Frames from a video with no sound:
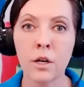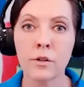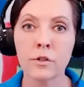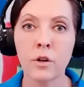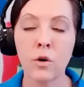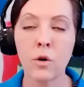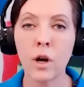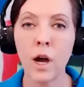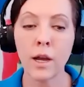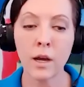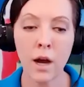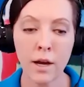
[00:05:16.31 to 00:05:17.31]
So
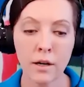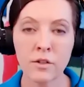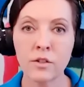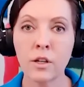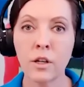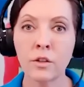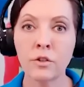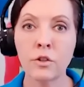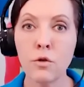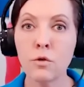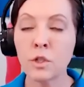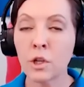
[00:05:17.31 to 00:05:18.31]
I, I could still
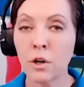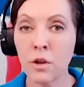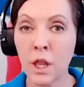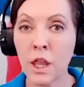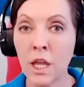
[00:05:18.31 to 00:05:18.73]
do certain